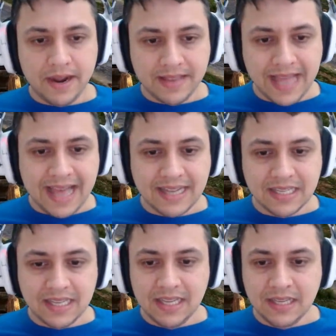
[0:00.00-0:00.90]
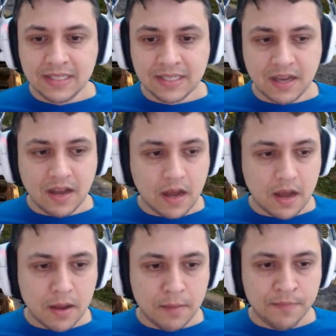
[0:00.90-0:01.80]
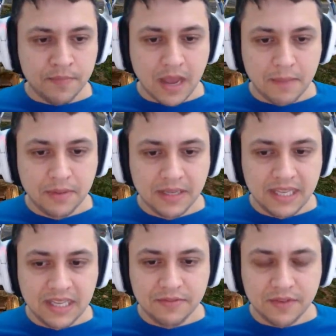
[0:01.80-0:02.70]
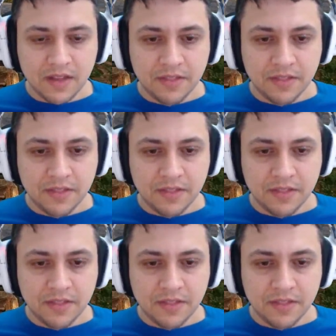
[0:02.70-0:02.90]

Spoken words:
That is, I believe,